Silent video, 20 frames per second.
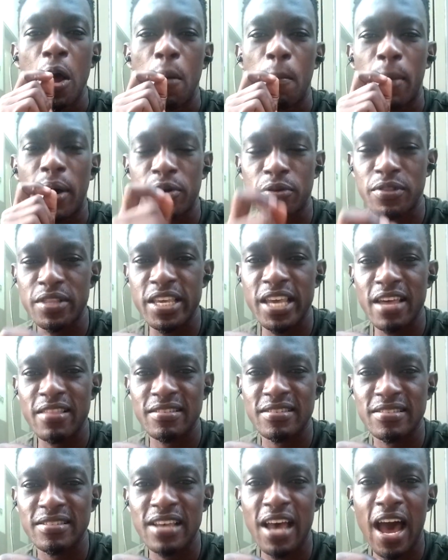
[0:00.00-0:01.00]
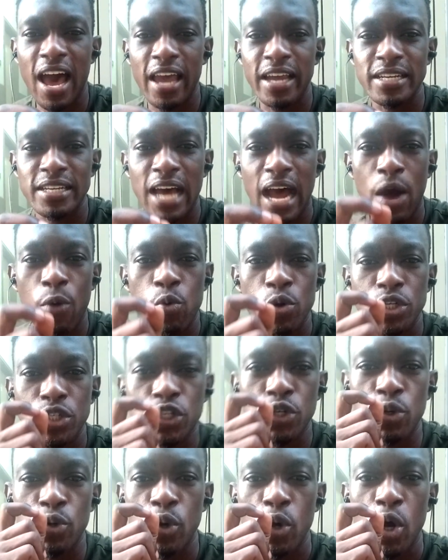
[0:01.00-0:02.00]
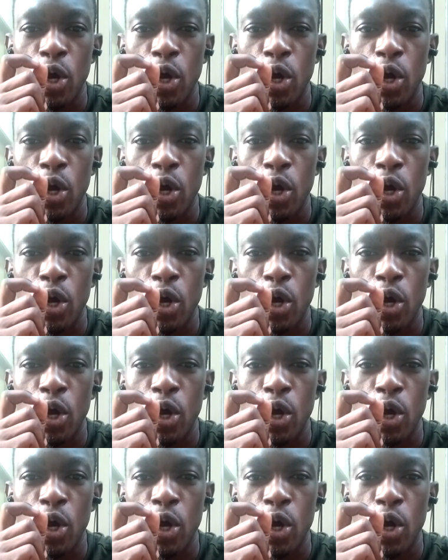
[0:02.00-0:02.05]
But on the other side, I want to